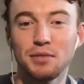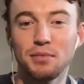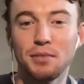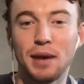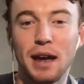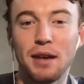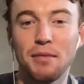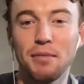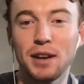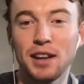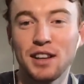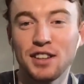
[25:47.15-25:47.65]

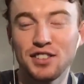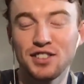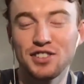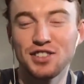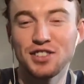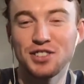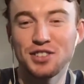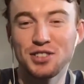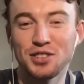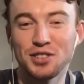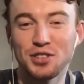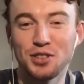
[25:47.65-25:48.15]
Maybe it's
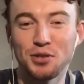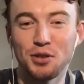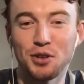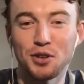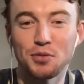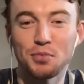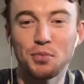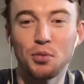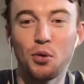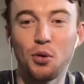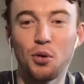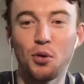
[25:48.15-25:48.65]
just because you
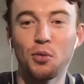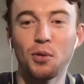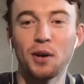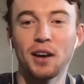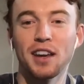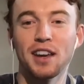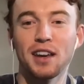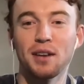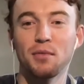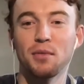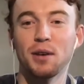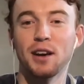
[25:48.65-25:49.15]
watch Port
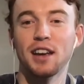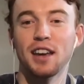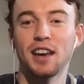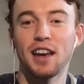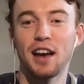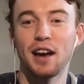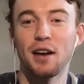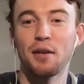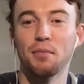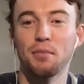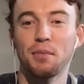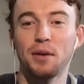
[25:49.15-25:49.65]
week in, week
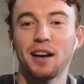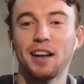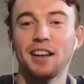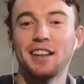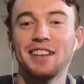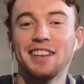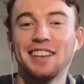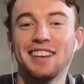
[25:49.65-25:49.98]
out. But